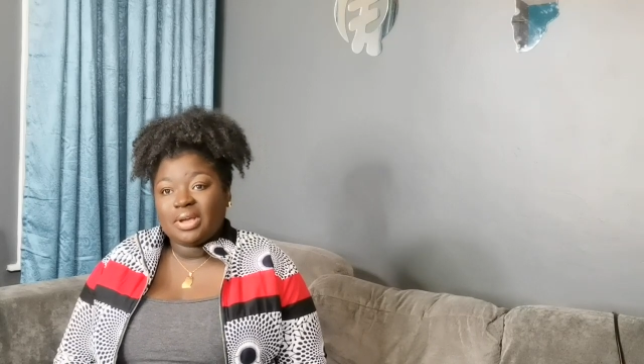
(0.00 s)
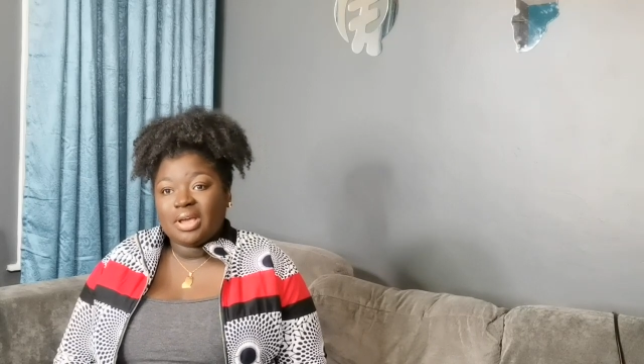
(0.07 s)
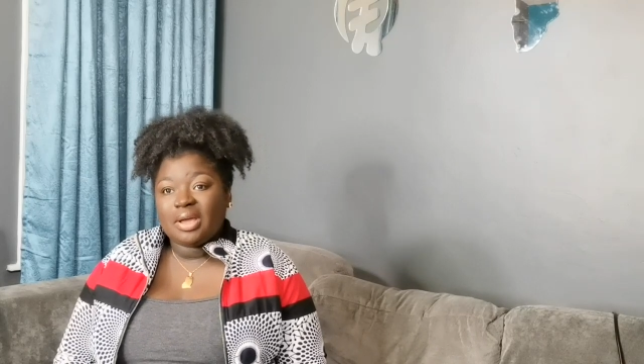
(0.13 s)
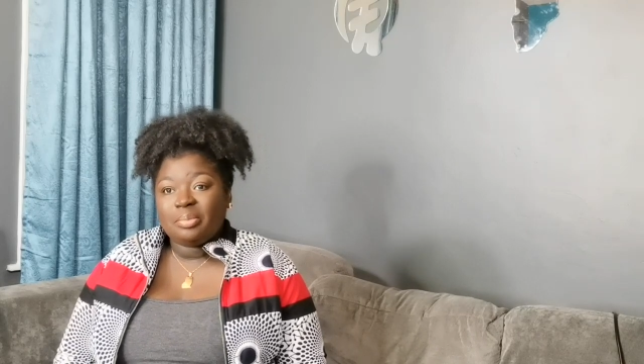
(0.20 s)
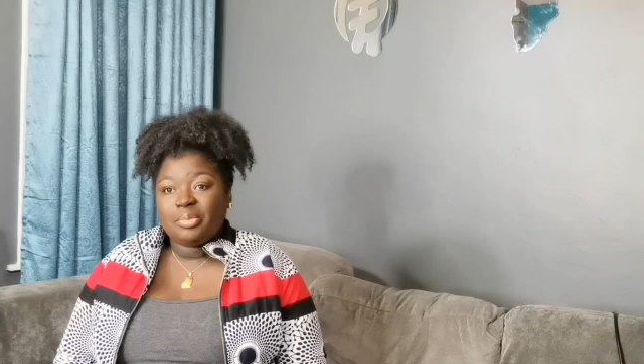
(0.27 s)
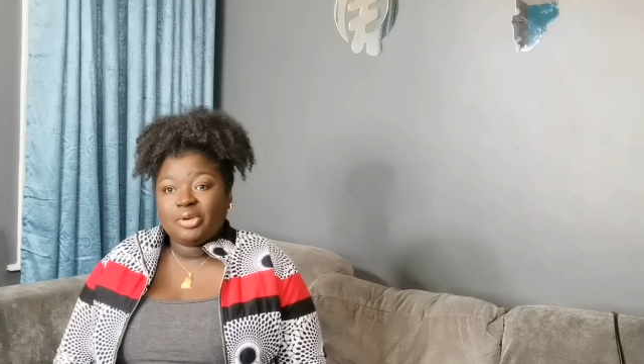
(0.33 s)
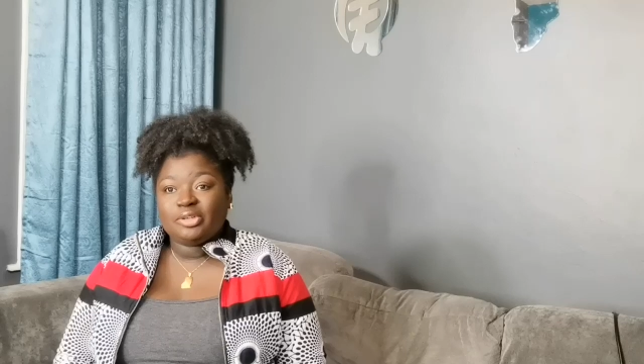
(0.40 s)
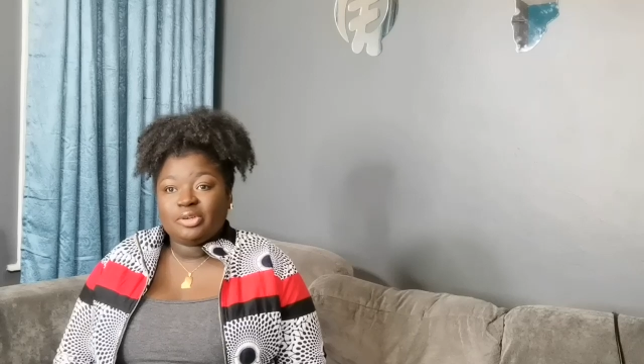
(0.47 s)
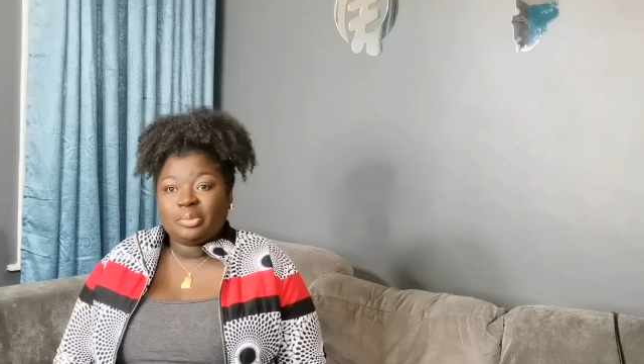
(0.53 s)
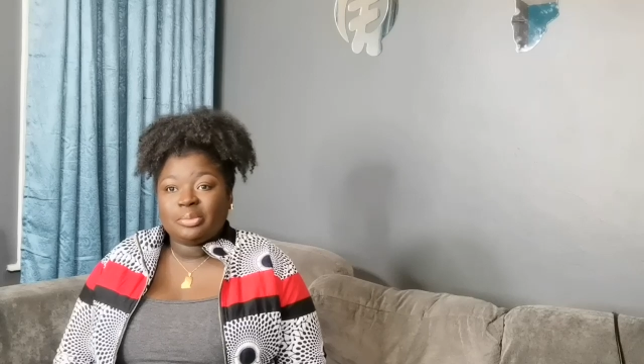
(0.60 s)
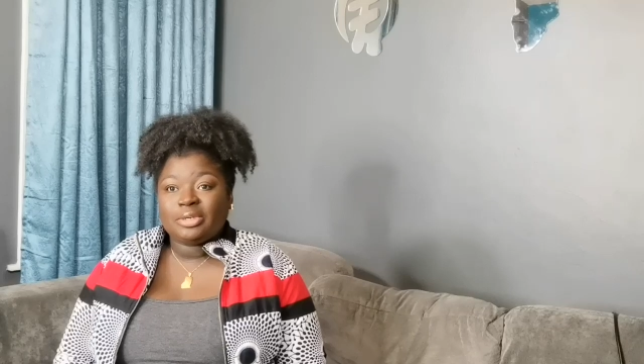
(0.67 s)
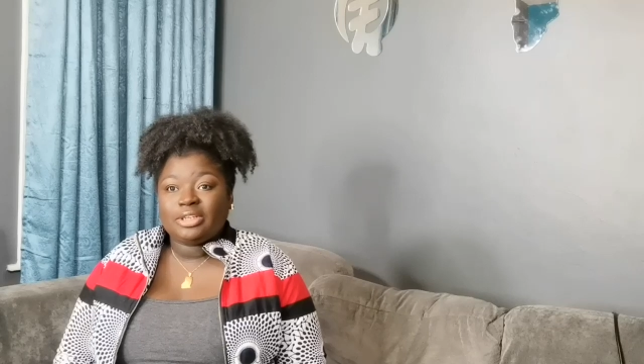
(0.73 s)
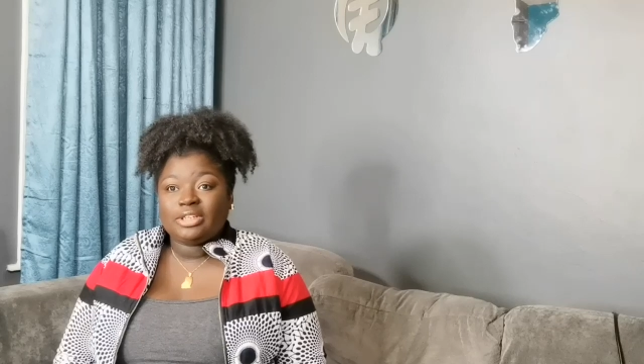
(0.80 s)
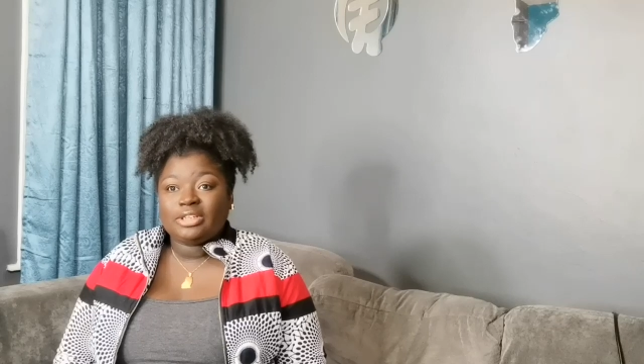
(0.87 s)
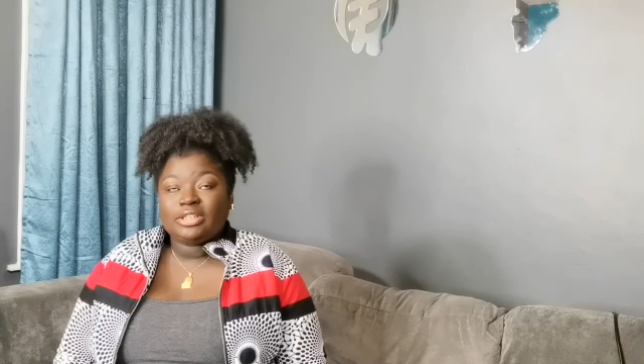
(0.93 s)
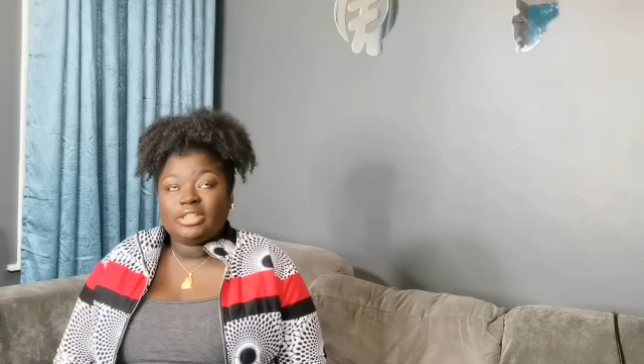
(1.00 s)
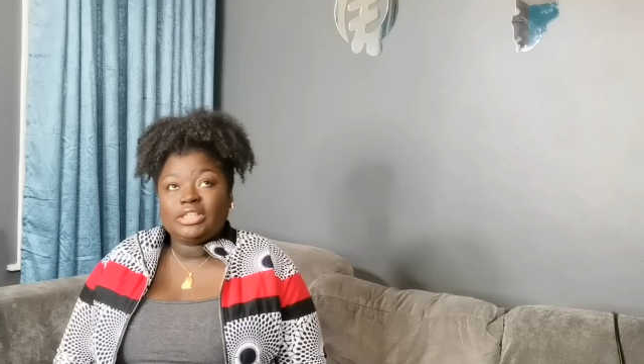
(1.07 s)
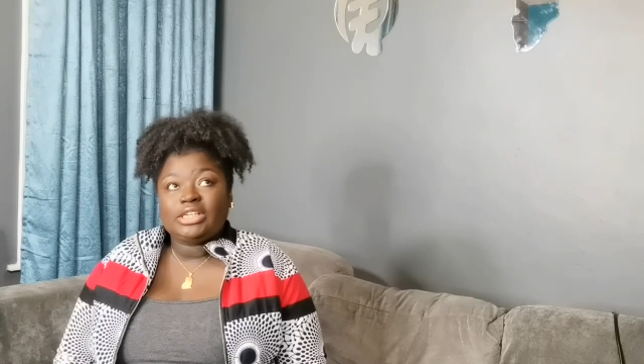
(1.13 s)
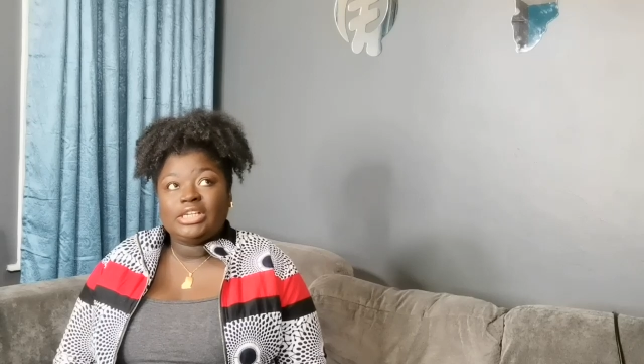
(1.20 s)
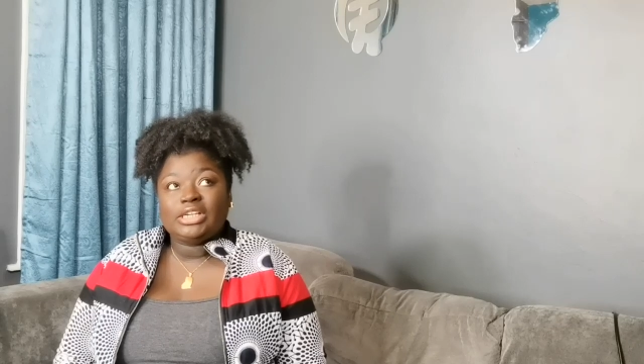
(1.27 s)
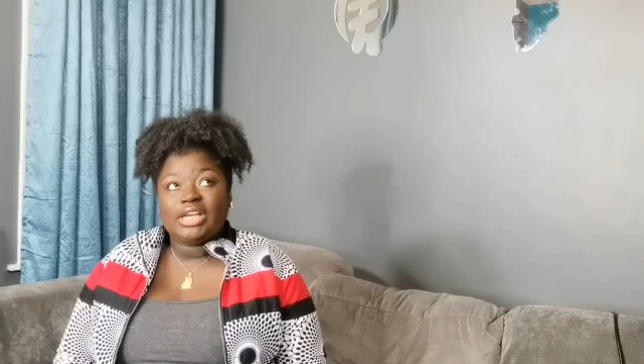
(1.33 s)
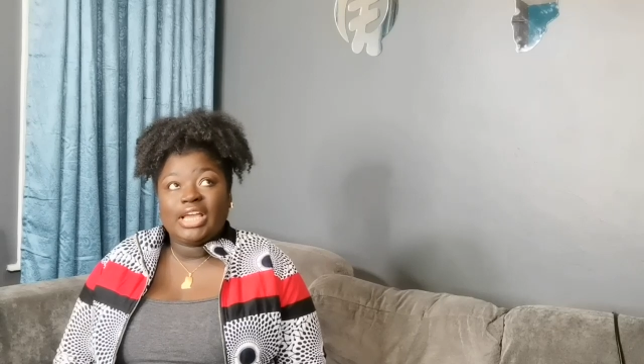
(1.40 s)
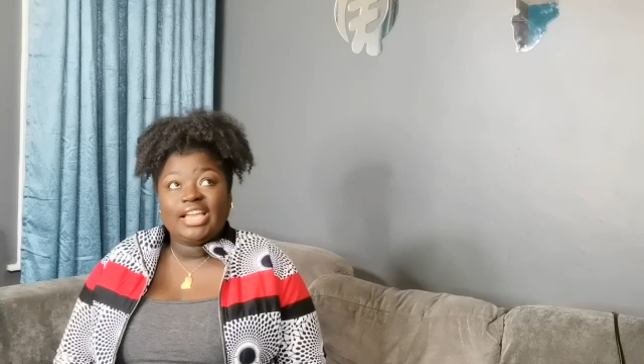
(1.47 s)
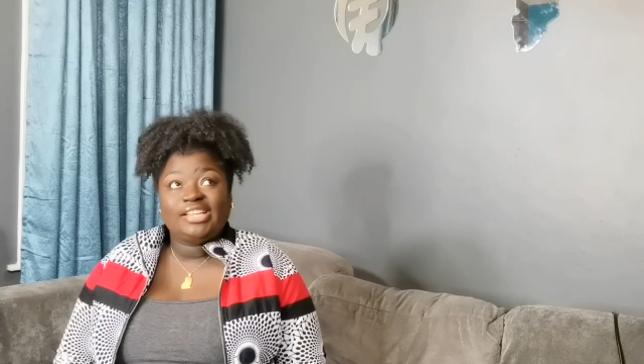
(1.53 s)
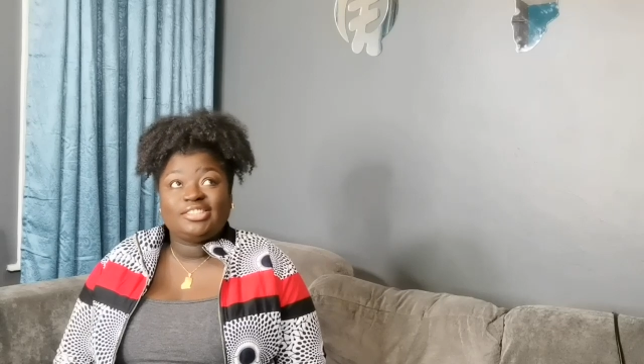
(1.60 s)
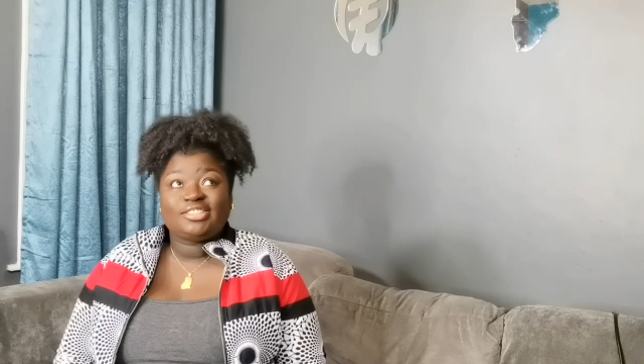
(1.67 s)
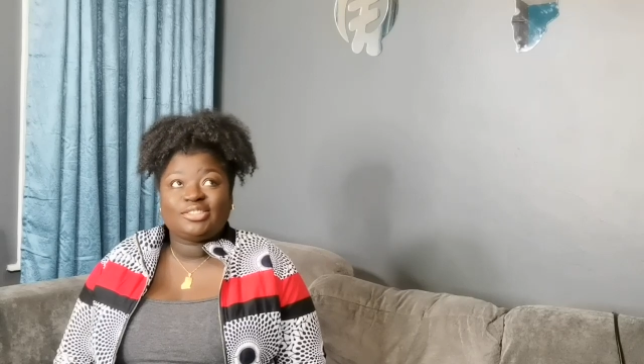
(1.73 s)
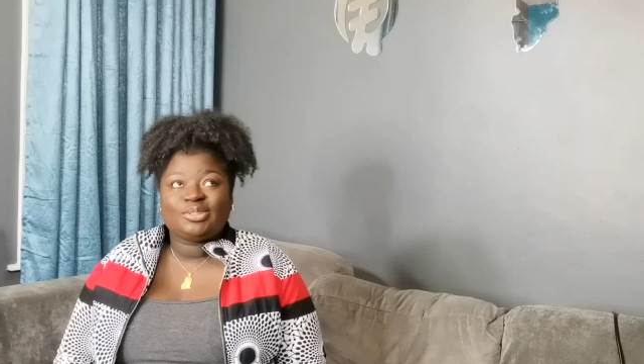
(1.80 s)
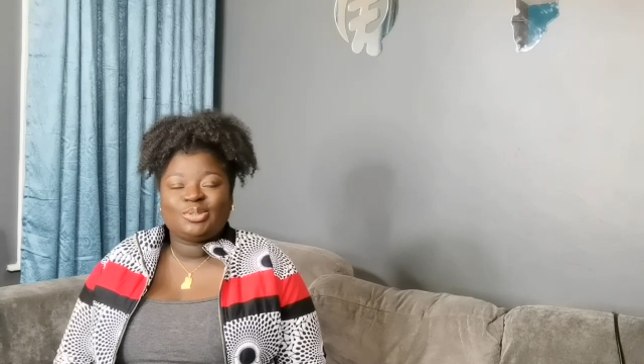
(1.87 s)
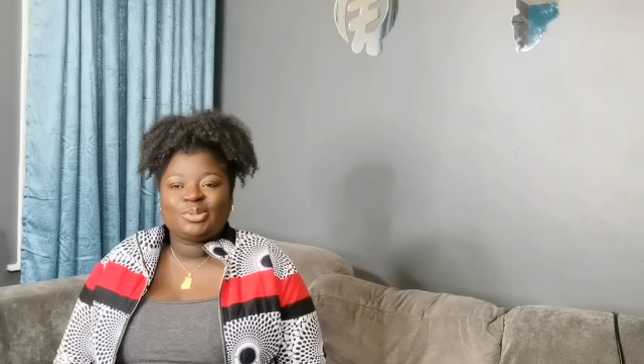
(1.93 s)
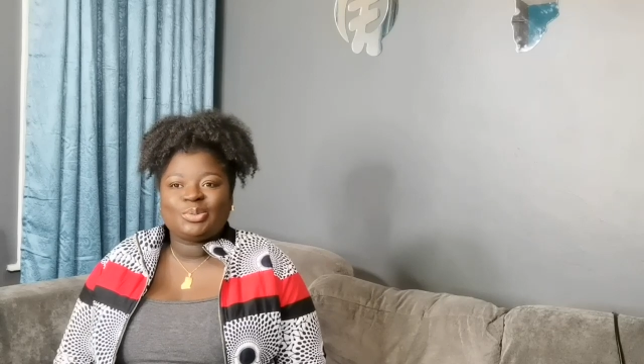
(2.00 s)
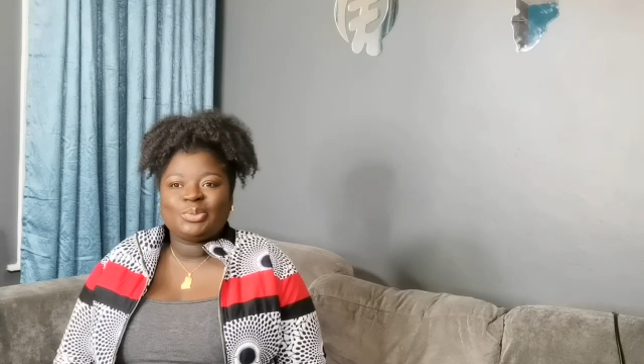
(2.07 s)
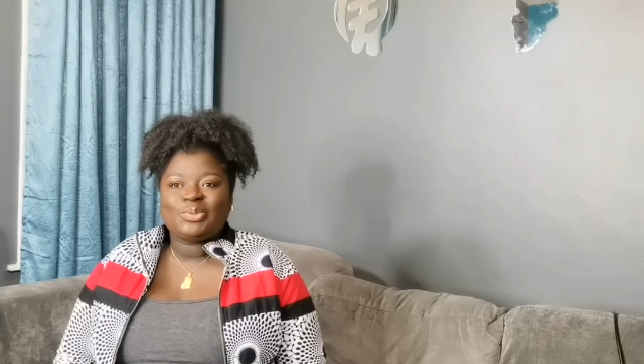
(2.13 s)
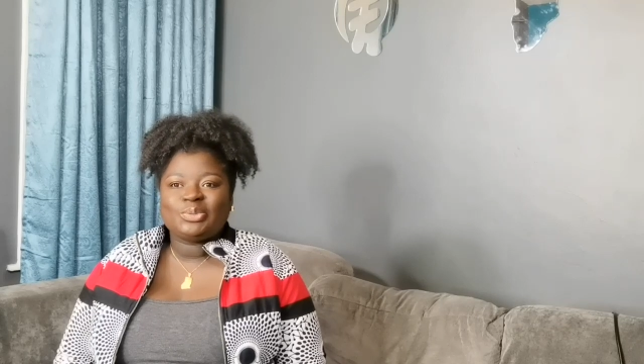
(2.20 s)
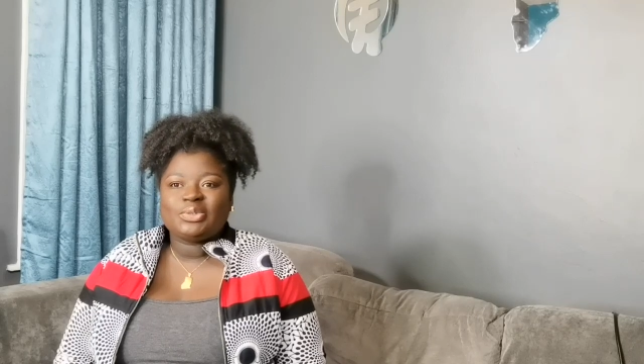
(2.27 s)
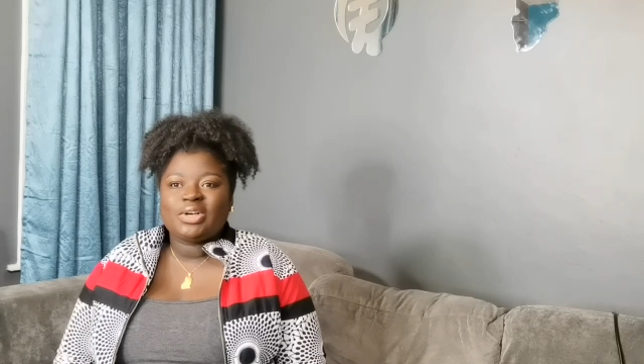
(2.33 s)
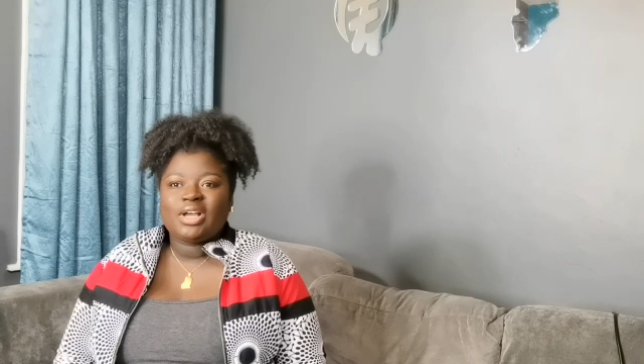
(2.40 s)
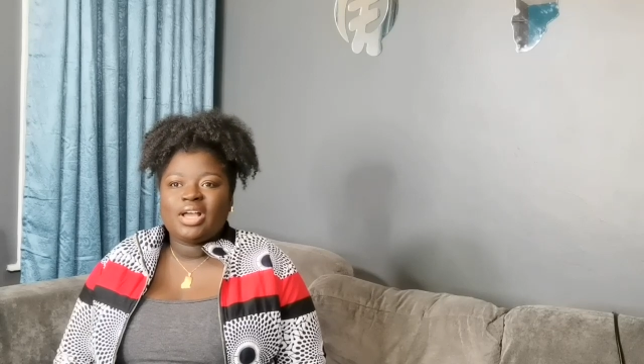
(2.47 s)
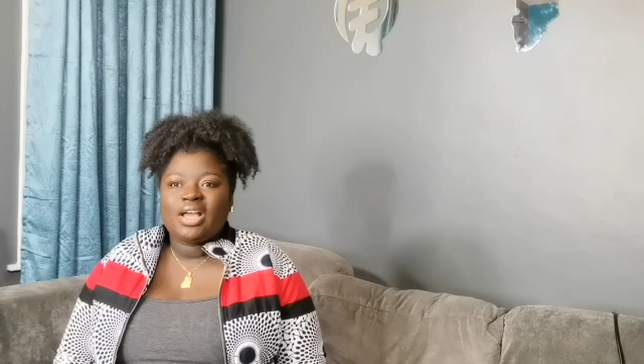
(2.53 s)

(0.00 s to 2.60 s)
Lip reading: a predominantly Asian school,